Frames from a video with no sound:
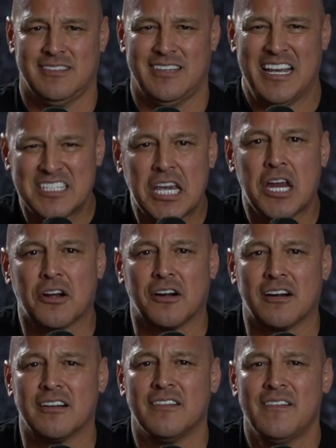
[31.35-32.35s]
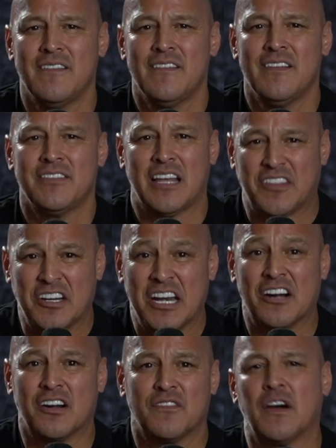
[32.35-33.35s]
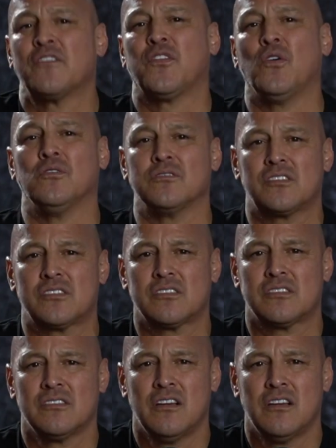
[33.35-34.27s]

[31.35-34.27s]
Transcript: It's here that the narrative unfolds,